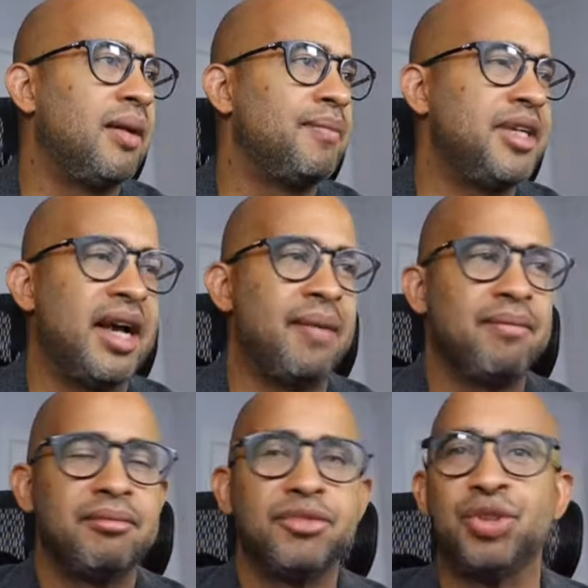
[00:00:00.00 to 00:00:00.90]
Yeah,
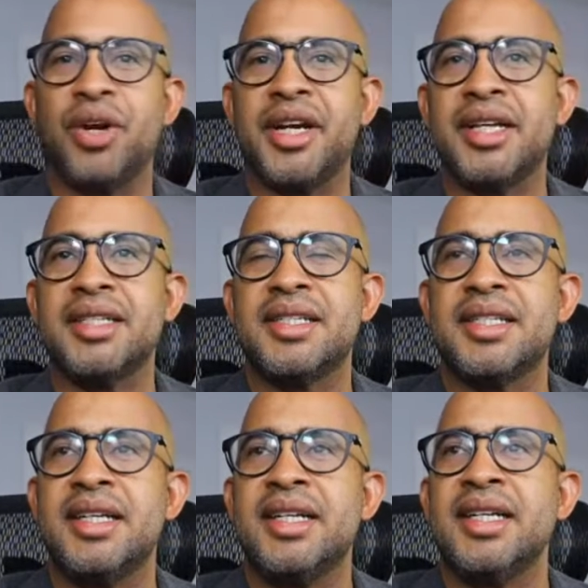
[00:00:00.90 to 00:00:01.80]
join
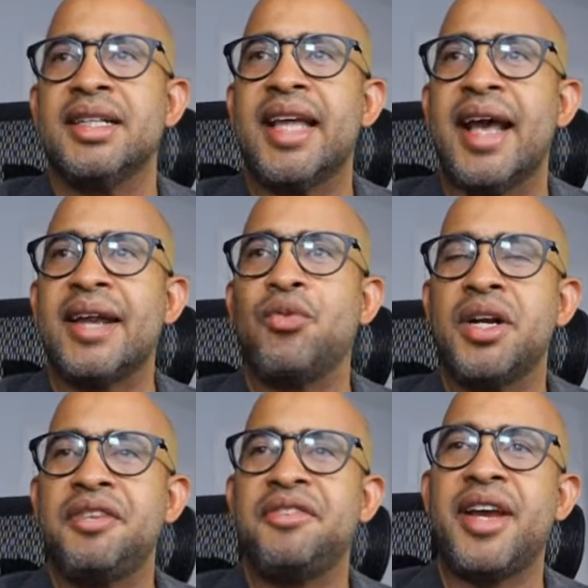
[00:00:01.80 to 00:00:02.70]
us. That
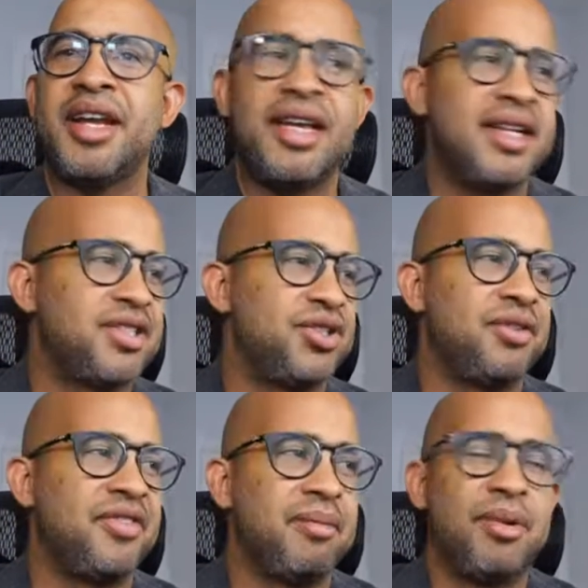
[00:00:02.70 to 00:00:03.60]
one event is
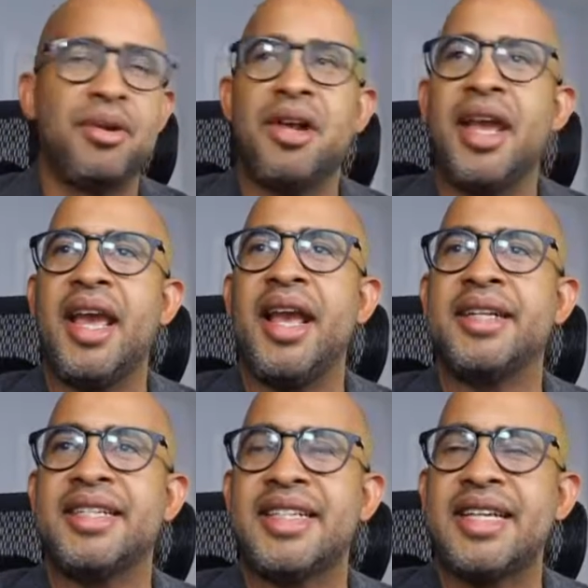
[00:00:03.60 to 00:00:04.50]
November
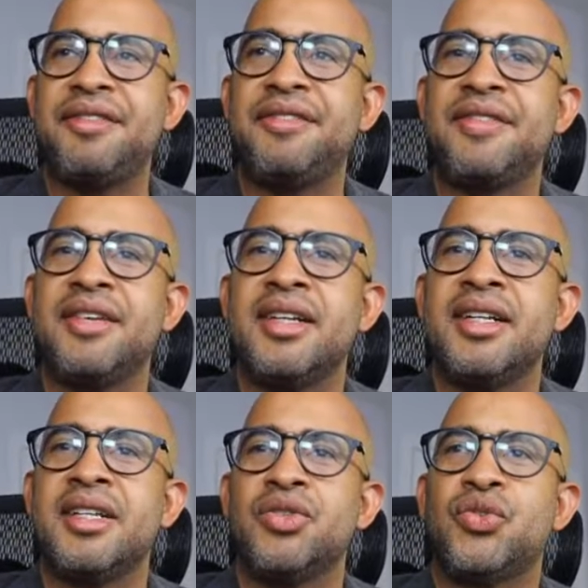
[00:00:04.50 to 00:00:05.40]
18th
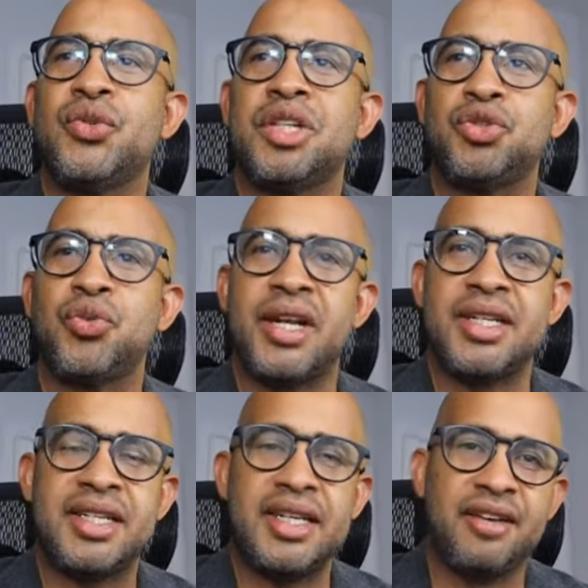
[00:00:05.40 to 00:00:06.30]
through the
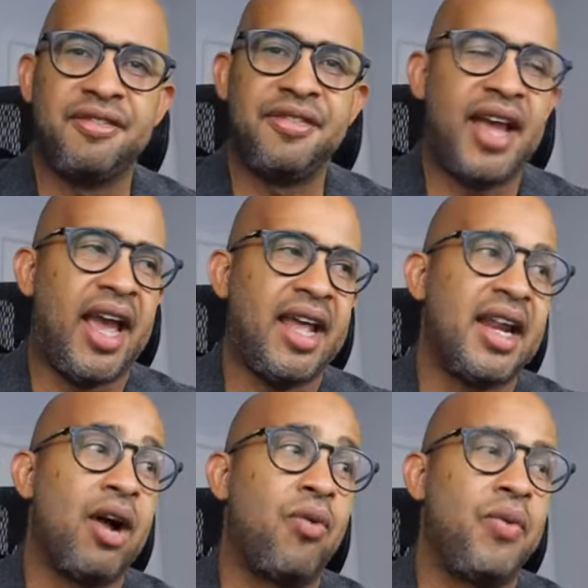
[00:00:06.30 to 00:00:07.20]
20th, and
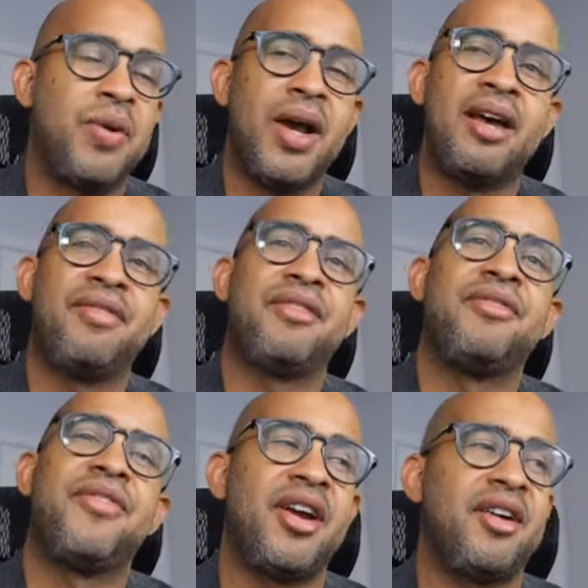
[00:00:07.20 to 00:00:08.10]
I will have a
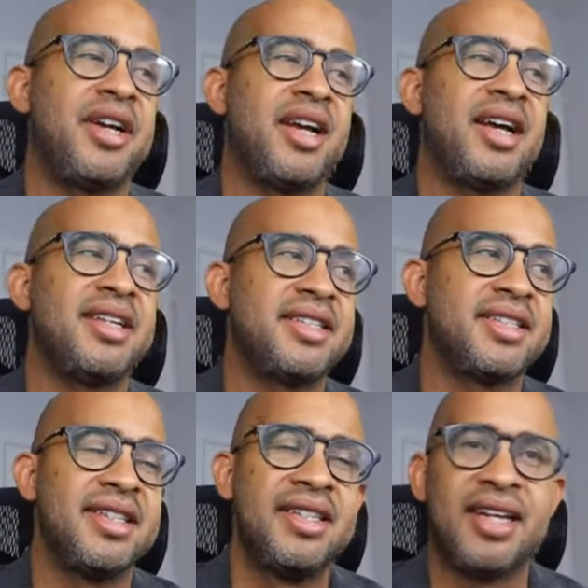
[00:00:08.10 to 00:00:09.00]
very
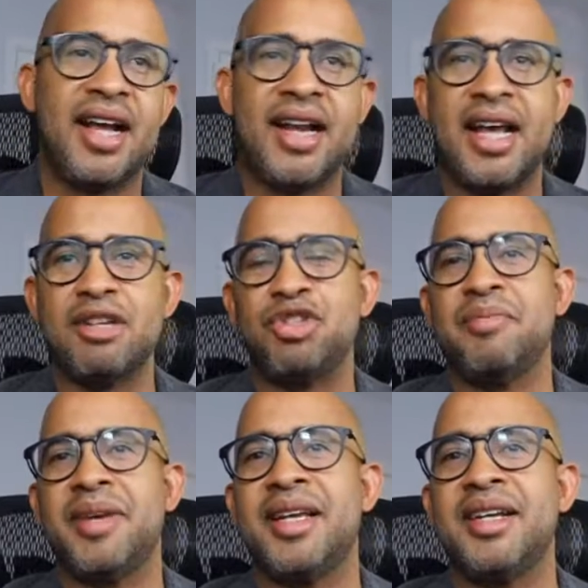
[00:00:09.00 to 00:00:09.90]
nice
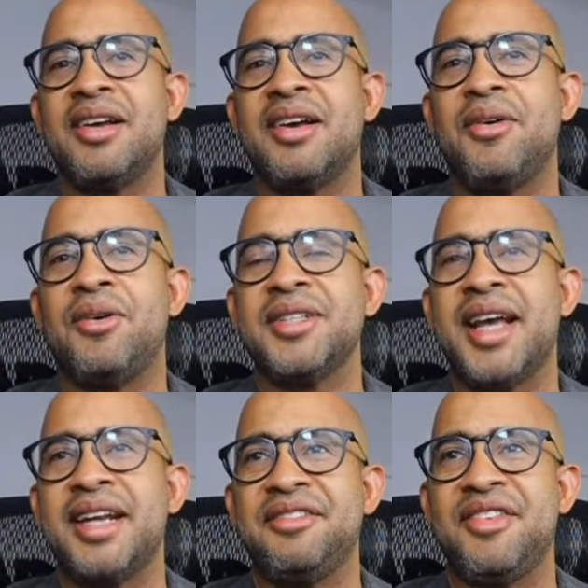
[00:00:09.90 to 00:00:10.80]
announcement on
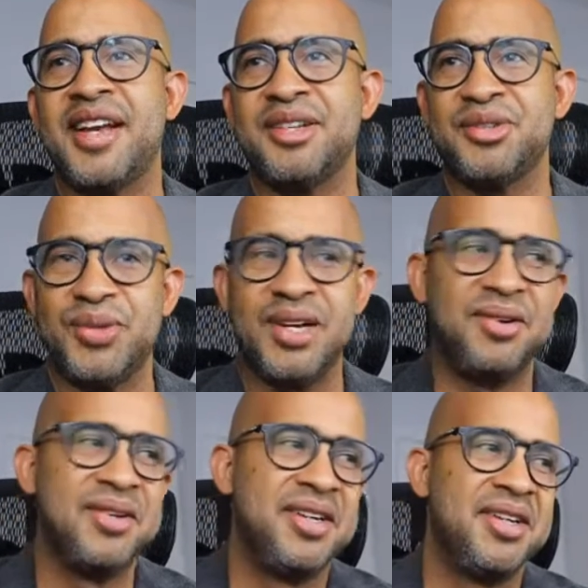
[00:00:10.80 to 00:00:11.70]
that event as
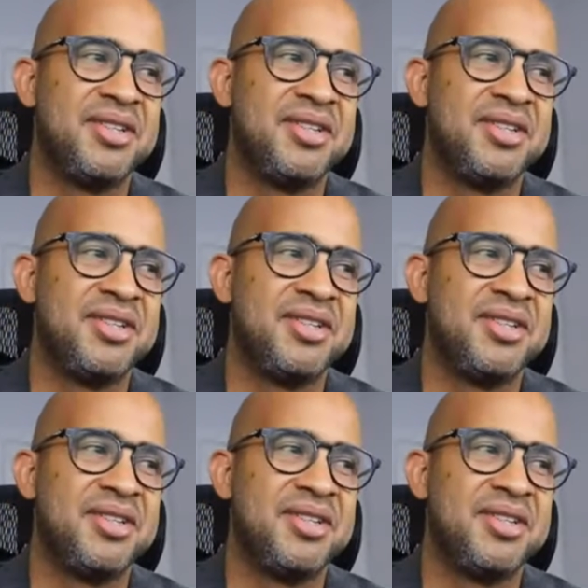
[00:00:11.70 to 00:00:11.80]
well.